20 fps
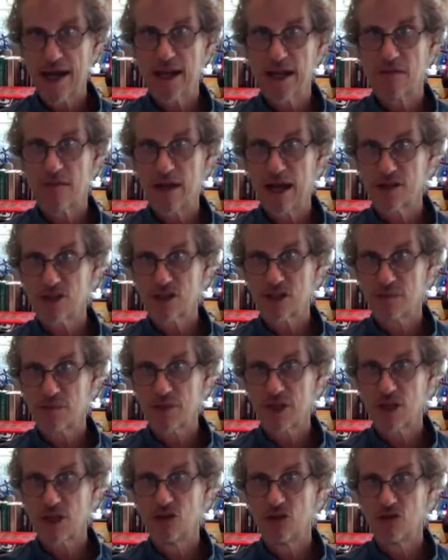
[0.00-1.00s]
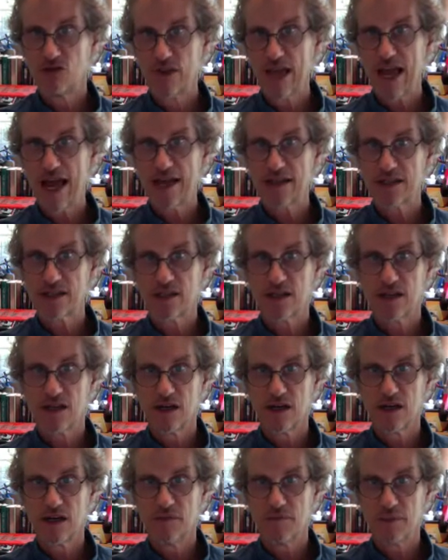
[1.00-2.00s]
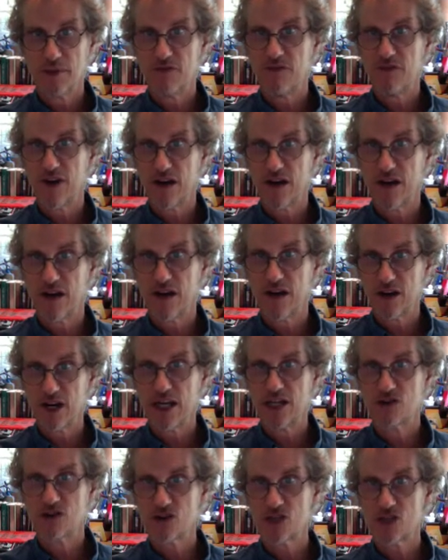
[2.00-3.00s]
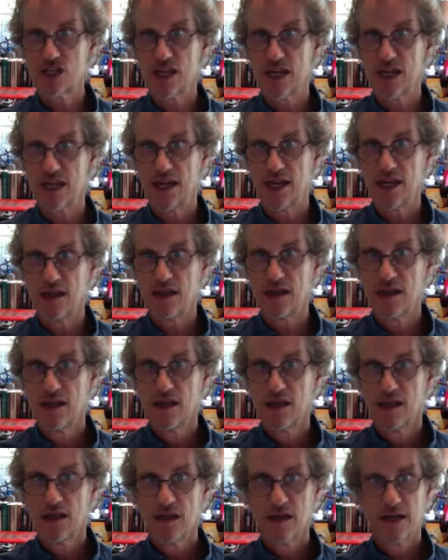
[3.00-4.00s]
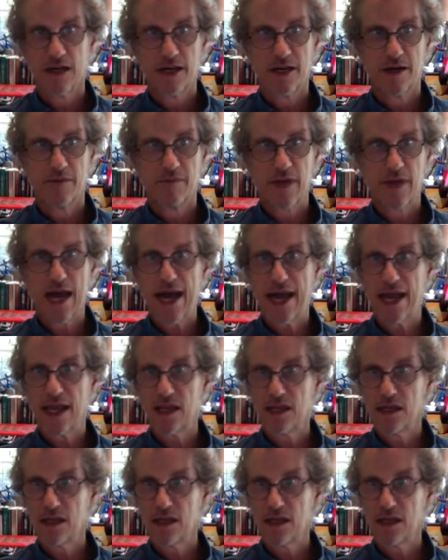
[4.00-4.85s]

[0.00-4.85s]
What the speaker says: about something, you've got to be very, very interested in it. I